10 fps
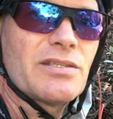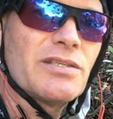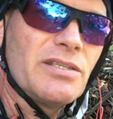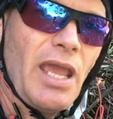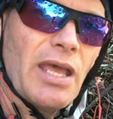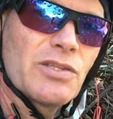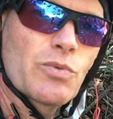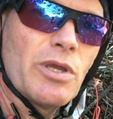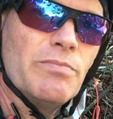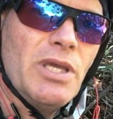the Stan's
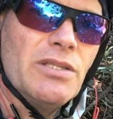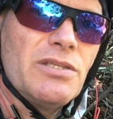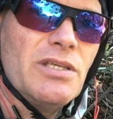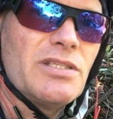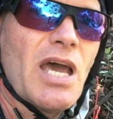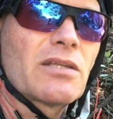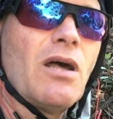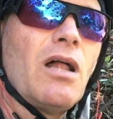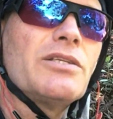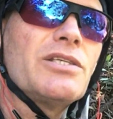rim bead seat
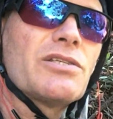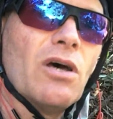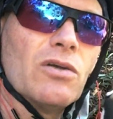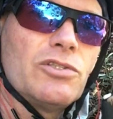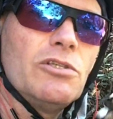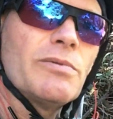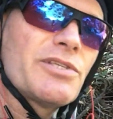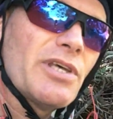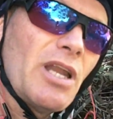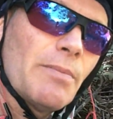technology, so tubeless
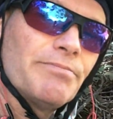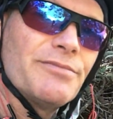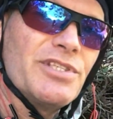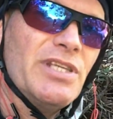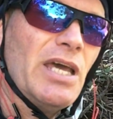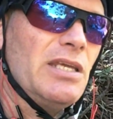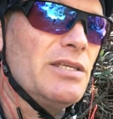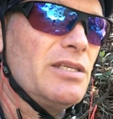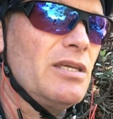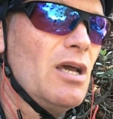setup is dead
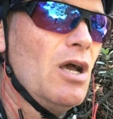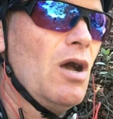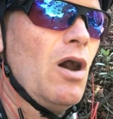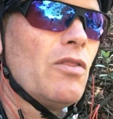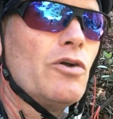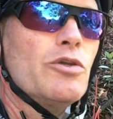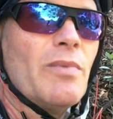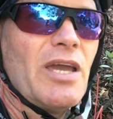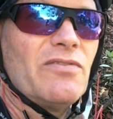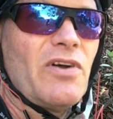easy. Although you
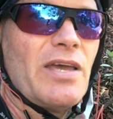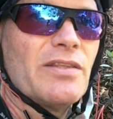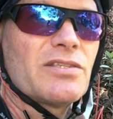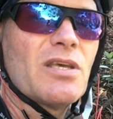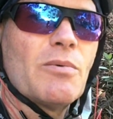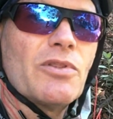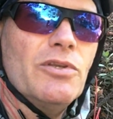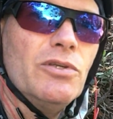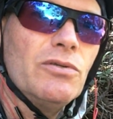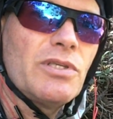might find that some of the
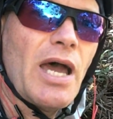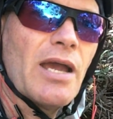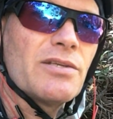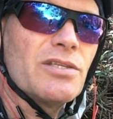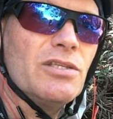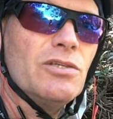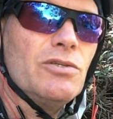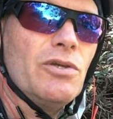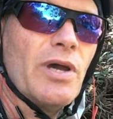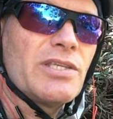new tires, the new
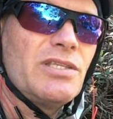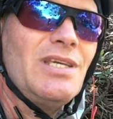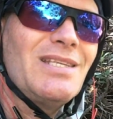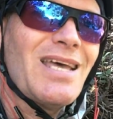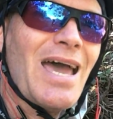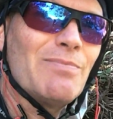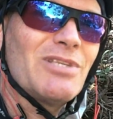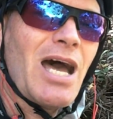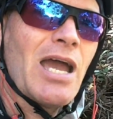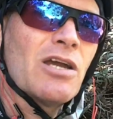UST type
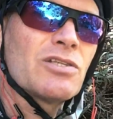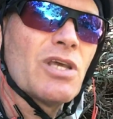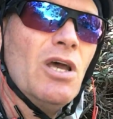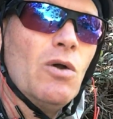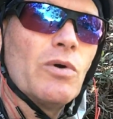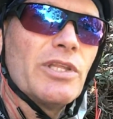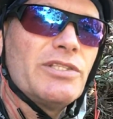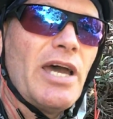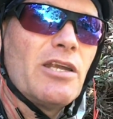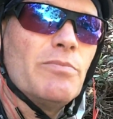tires with a
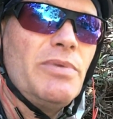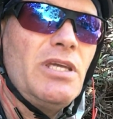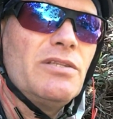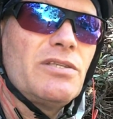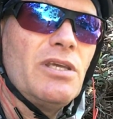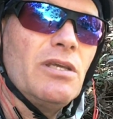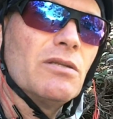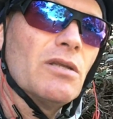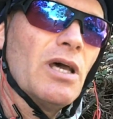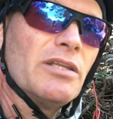tighter bead seat
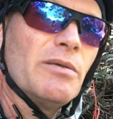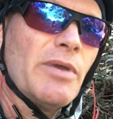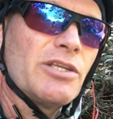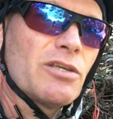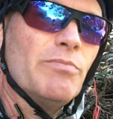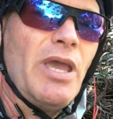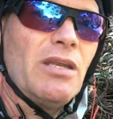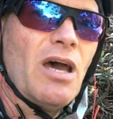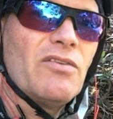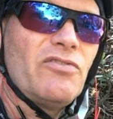dimension, may
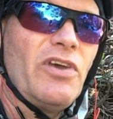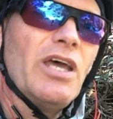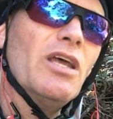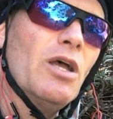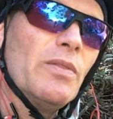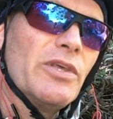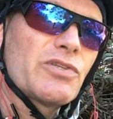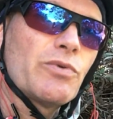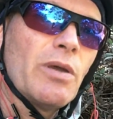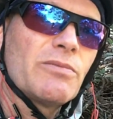not fit
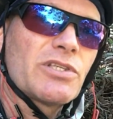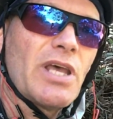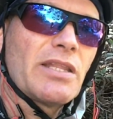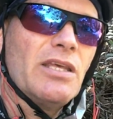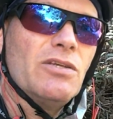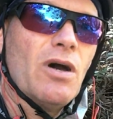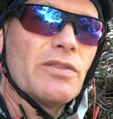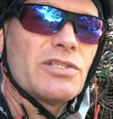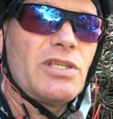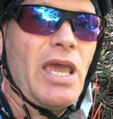this rim just like they do
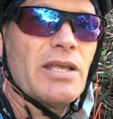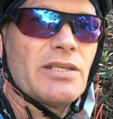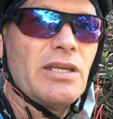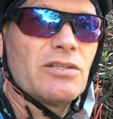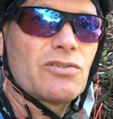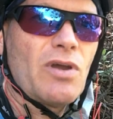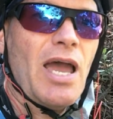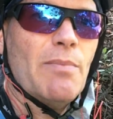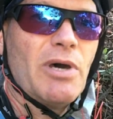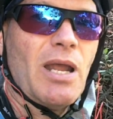on the Stans. I didn't
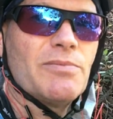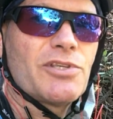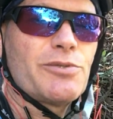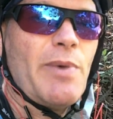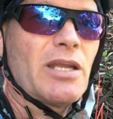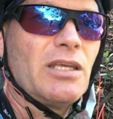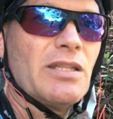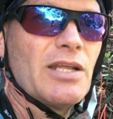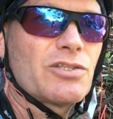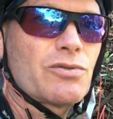try it, but I'm suspecting
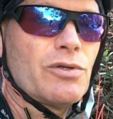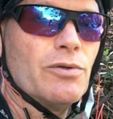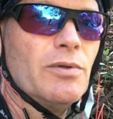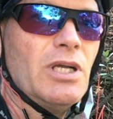that's true.